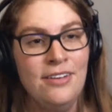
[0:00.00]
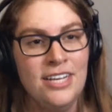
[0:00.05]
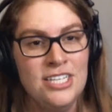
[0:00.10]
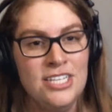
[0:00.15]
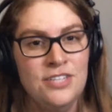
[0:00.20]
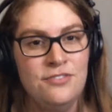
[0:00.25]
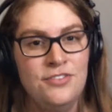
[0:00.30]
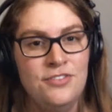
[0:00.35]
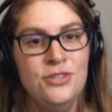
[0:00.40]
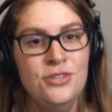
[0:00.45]

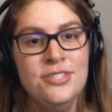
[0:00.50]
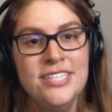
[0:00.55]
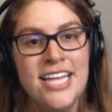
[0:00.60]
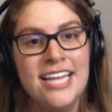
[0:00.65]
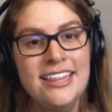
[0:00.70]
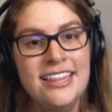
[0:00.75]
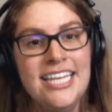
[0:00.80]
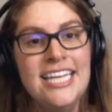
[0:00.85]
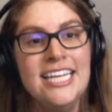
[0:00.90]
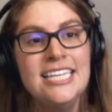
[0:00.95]
Because if you
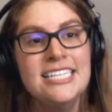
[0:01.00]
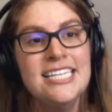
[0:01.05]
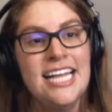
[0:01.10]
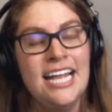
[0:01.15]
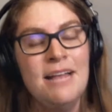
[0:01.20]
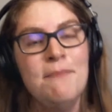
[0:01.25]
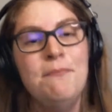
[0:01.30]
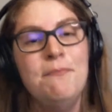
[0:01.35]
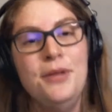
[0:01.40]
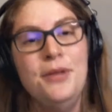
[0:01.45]
set the
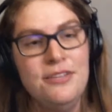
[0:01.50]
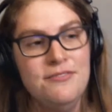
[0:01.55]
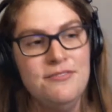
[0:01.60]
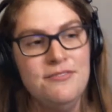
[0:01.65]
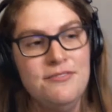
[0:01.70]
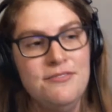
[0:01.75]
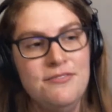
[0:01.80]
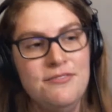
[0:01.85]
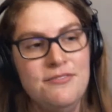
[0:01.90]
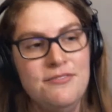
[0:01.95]
example,
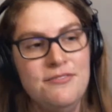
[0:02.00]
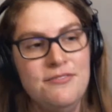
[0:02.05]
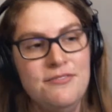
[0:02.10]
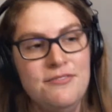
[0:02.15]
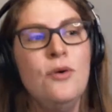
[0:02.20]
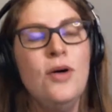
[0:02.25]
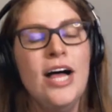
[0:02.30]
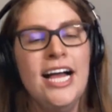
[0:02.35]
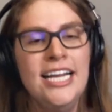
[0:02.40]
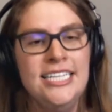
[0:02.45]
this is
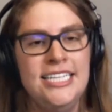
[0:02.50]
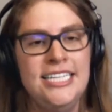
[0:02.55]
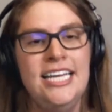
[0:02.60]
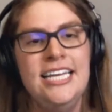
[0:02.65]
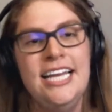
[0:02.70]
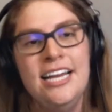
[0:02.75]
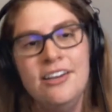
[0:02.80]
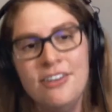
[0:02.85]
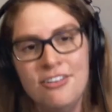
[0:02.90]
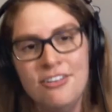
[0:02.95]
how I take
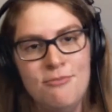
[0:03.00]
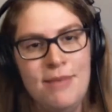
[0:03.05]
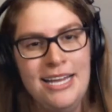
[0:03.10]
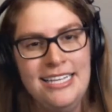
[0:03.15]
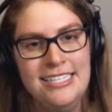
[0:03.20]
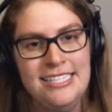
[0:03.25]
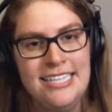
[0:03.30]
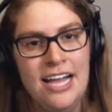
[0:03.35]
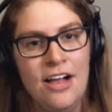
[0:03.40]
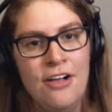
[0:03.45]
care of
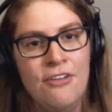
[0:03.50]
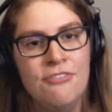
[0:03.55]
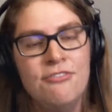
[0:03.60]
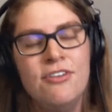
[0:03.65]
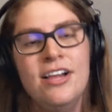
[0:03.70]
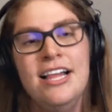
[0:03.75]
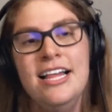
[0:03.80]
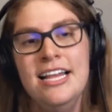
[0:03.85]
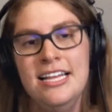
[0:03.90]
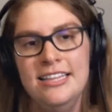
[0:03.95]
myself.
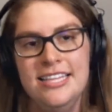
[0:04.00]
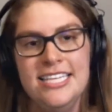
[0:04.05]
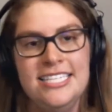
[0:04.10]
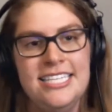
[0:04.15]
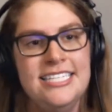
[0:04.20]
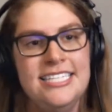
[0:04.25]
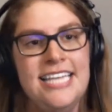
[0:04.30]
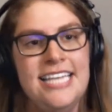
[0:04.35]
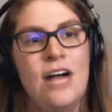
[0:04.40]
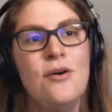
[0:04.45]
This
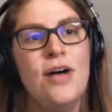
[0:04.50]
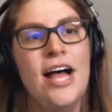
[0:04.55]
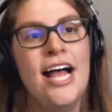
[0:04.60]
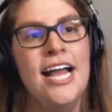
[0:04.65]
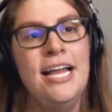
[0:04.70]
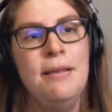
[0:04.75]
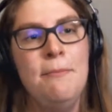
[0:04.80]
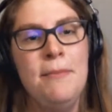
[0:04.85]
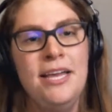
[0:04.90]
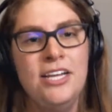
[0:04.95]
is how
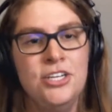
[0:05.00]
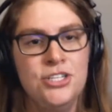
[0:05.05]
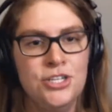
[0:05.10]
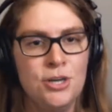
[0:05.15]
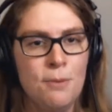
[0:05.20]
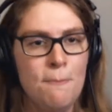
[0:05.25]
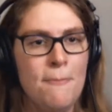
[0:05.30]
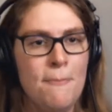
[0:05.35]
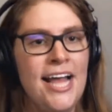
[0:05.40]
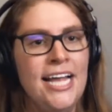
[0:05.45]
I make
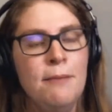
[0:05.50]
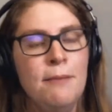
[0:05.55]
sure my